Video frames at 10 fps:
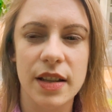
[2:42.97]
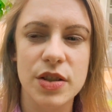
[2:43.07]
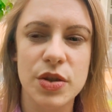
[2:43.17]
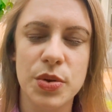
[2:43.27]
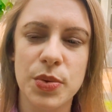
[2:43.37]

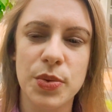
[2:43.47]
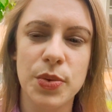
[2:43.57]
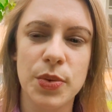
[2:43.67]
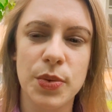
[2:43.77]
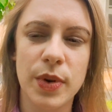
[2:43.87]

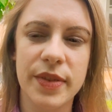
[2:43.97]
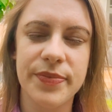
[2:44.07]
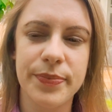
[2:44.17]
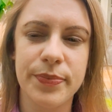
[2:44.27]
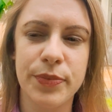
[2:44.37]
to
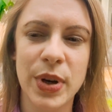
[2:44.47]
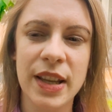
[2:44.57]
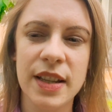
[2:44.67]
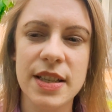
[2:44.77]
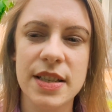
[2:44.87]
bring
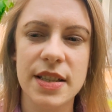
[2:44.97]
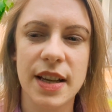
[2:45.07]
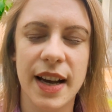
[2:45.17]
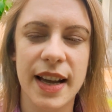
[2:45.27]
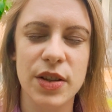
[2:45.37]
this
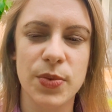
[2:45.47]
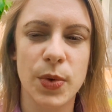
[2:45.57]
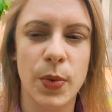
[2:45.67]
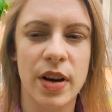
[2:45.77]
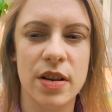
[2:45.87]
kind of
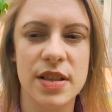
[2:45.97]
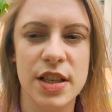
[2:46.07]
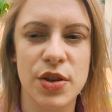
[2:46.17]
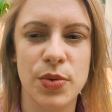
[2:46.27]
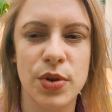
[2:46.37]
awareness
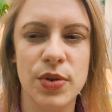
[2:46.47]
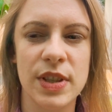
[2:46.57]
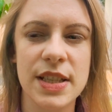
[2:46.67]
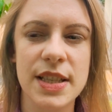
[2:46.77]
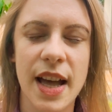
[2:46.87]
in you, you
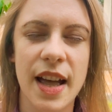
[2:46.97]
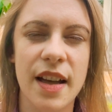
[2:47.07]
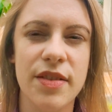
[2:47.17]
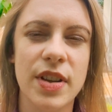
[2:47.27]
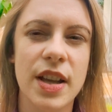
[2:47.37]
need to
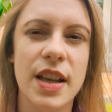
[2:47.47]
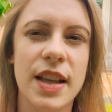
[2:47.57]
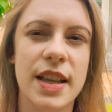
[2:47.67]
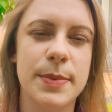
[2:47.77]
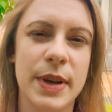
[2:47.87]
have
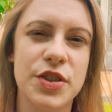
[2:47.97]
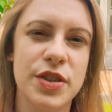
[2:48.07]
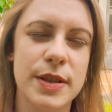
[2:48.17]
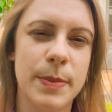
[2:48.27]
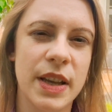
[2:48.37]
a special
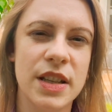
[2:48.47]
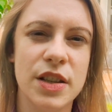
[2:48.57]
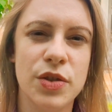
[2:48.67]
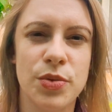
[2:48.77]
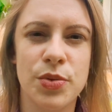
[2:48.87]
space
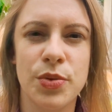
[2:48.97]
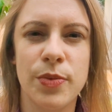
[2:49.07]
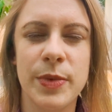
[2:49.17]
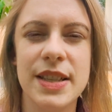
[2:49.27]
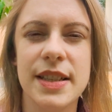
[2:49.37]
in your room
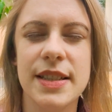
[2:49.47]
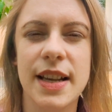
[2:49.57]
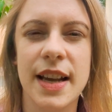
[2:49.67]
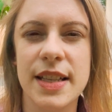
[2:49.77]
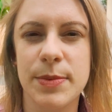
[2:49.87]
that's
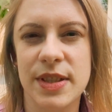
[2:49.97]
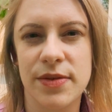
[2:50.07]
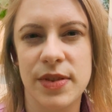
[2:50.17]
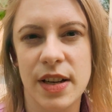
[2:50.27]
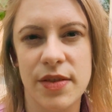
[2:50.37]
designed
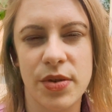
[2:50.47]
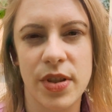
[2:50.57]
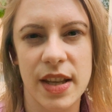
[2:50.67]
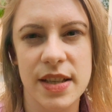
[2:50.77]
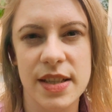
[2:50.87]
specifically for
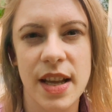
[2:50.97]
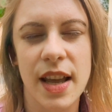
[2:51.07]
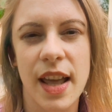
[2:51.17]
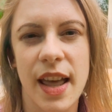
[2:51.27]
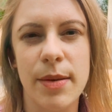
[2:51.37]
this.
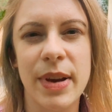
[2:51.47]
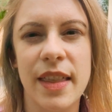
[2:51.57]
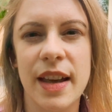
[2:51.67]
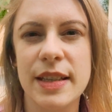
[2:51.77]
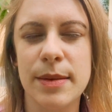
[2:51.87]
And by
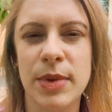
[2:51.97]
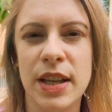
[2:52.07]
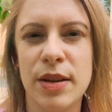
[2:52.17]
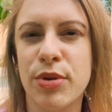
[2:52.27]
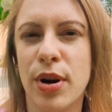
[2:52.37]
that I
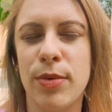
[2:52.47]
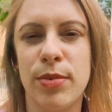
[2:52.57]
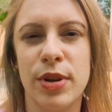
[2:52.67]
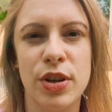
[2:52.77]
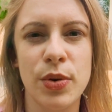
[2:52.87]
mean probably
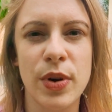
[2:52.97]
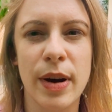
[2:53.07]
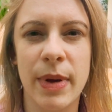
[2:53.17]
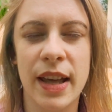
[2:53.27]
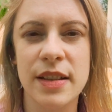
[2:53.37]
a yoga
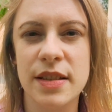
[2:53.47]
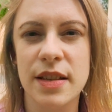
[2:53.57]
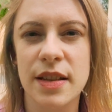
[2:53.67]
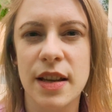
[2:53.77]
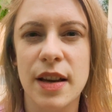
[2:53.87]
mat,
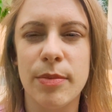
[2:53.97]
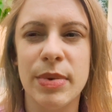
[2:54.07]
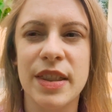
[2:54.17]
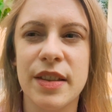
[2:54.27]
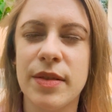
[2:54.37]
but
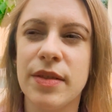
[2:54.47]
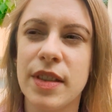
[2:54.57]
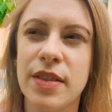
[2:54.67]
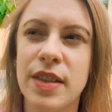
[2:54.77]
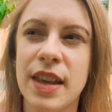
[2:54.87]
the
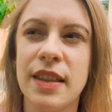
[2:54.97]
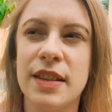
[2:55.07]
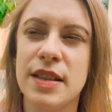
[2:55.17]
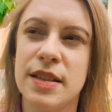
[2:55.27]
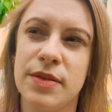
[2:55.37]
thing that
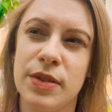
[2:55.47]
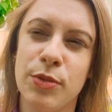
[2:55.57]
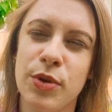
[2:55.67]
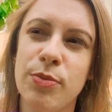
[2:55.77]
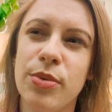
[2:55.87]
is even
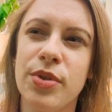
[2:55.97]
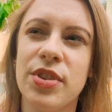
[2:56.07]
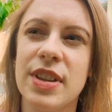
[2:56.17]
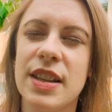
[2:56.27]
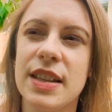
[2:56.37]
more
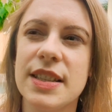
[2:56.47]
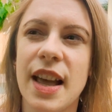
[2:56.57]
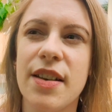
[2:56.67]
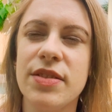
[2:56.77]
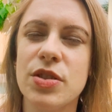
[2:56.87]
important is
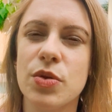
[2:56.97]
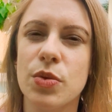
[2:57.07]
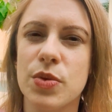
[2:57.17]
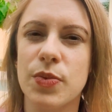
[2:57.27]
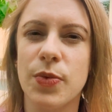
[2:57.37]
have a
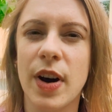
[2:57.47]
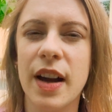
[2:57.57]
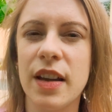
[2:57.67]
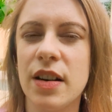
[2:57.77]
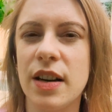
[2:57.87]
source of
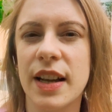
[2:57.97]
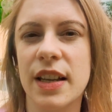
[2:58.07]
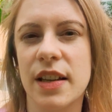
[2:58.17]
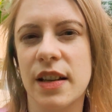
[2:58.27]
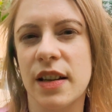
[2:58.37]
fire like
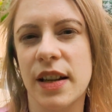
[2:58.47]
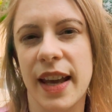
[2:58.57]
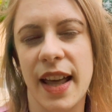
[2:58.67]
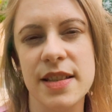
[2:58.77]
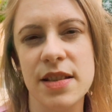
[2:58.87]
a
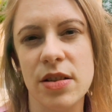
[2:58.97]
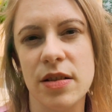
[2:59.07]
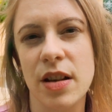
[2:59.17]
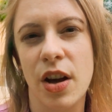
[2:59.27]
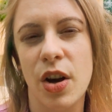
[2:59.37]

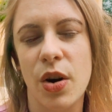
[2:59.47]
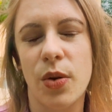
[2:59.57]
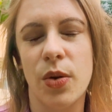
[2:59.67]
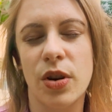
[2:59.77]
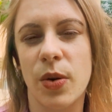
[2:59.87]
candle
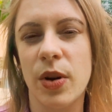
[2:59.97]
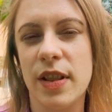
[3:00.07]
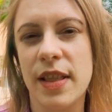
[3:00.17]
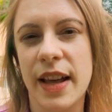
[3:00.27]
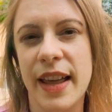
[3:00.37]
or an oil
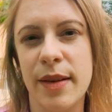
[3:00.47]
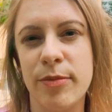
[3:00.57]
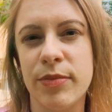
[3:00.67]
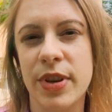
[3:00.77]
lamp